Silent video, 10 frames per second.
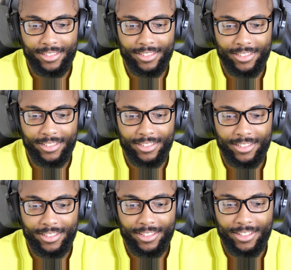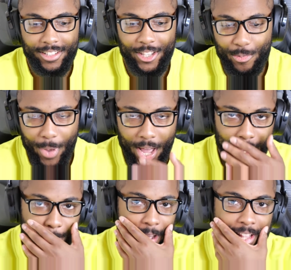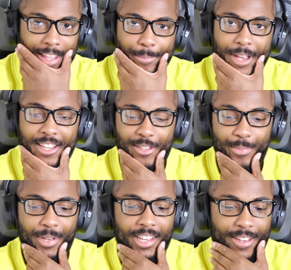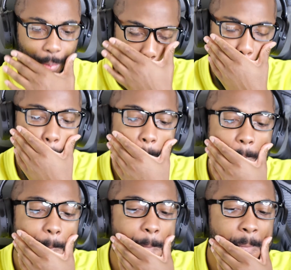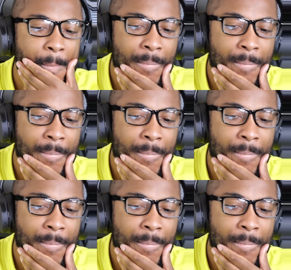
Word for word: yeah, that's what I You buy it, buy it like Master P. Calling the